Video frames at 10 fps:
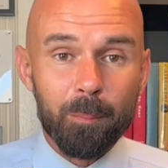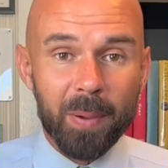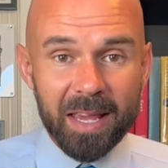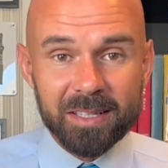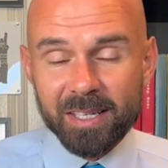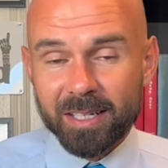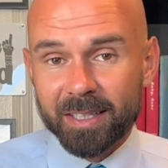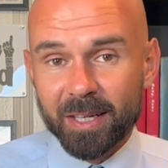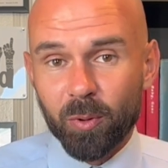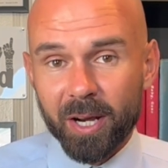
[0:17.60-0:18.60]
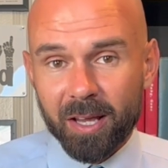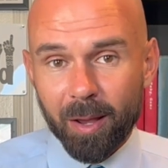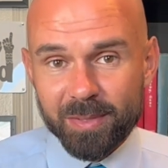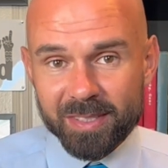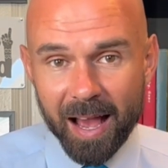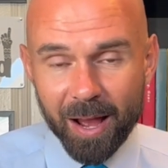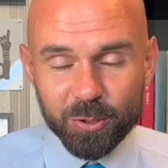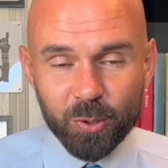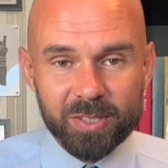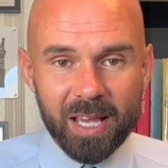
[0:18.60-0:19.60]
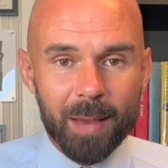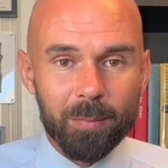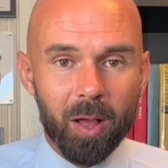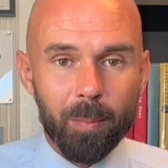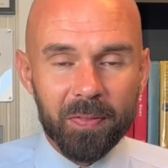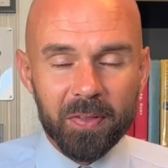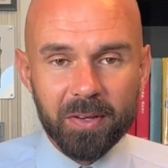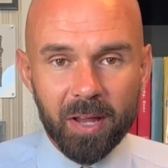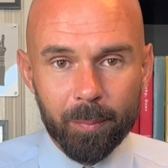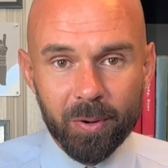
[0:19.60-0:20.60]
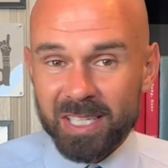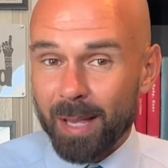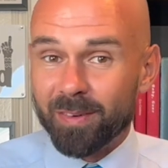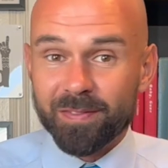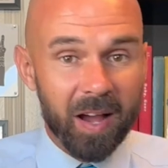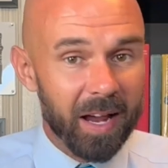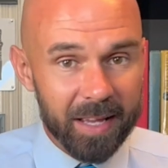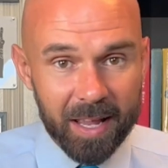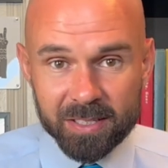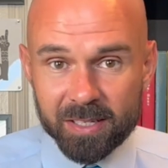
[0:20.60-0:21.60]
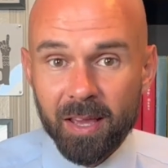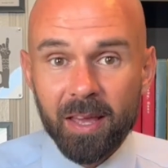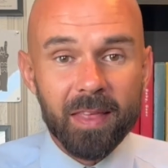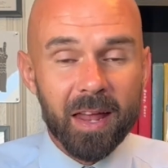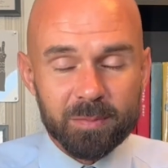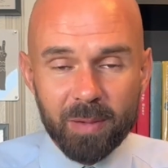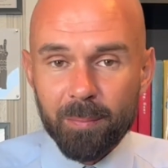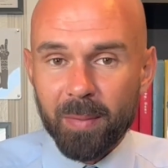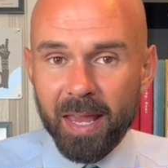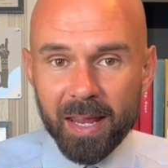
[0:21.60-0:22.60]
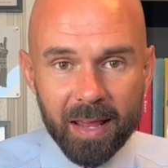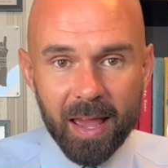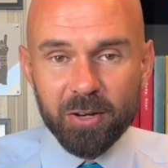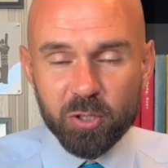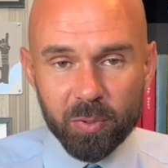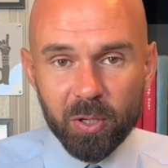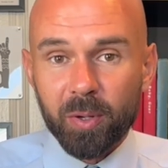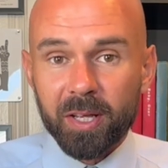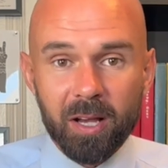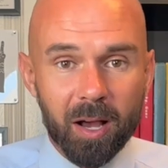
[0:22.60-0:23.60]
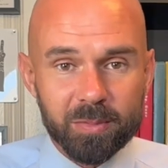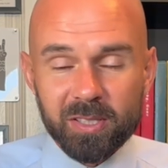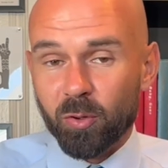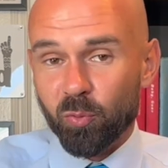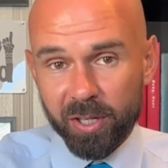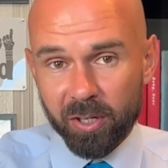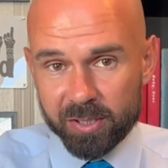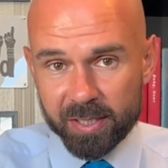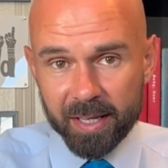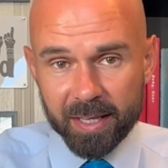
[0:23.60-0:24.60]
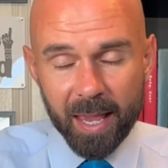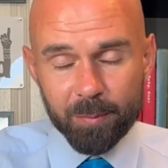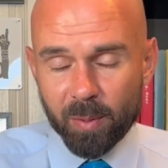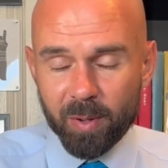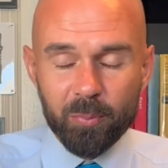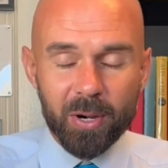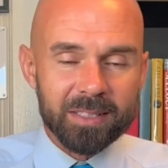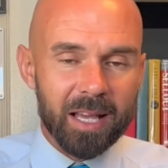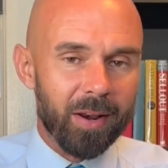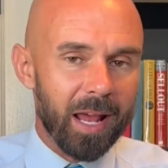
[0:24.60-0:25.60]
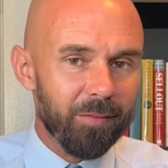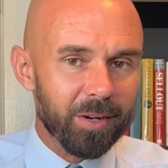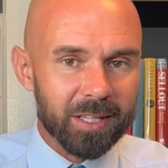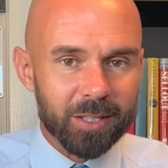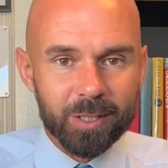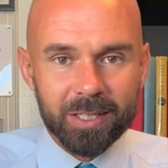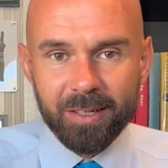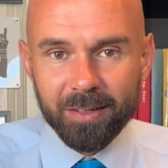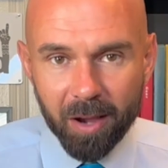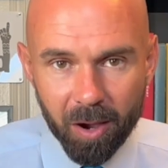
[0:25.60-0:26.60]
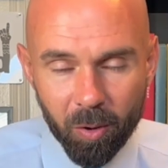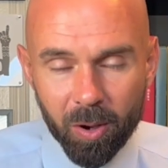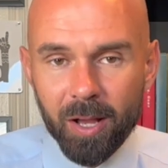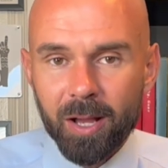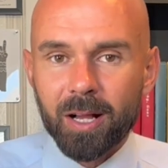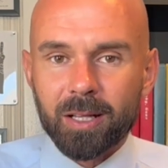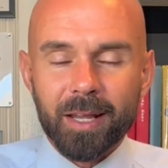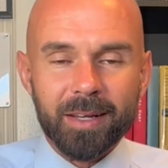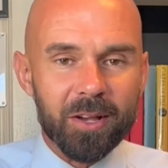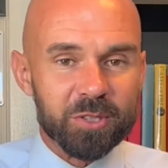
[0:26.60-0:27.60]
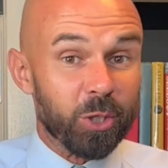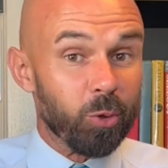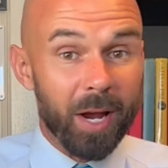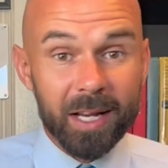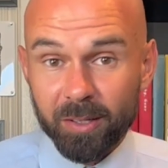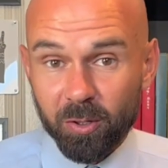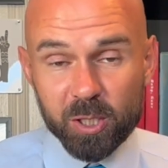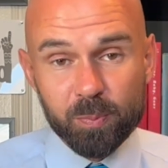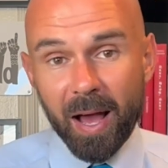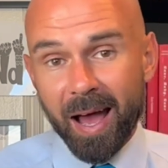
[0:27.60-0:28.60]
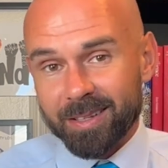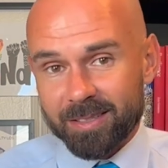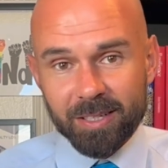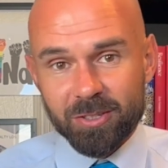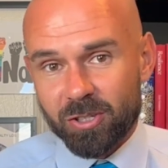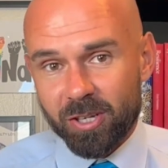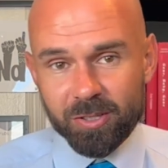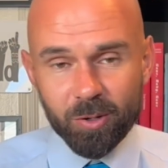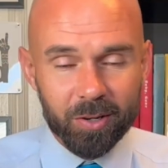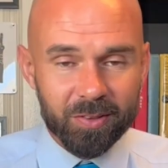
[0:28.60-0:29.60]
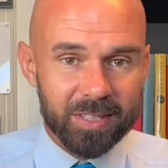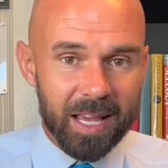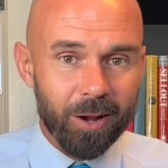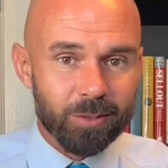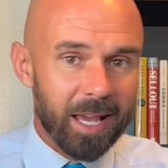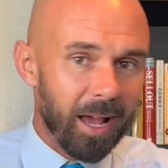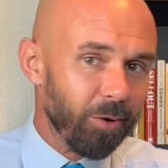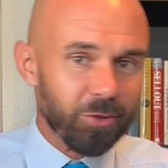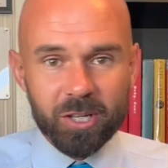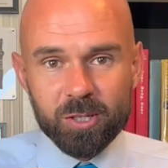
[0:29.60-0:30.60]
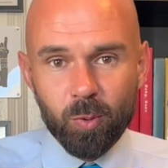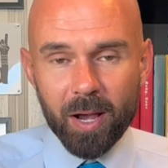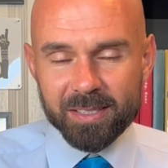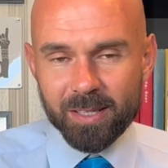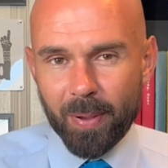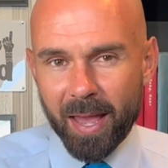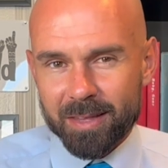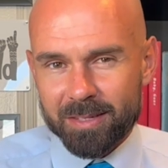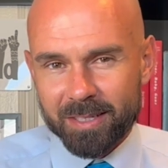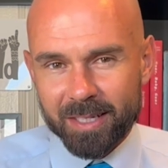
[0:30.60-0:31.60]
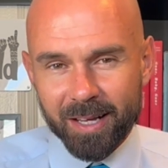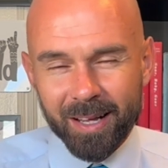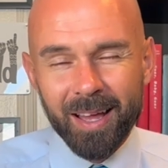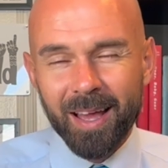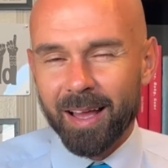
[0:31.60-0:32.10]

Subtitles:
Basically, what it comes down to is I'm all about the numbers. I'm a finance. That is my main attribute when it comes to the real estate game. So I'm going to break down everything you need to know. Glendale is a great little spot. Sits just north of downtown, just west of Pasadena.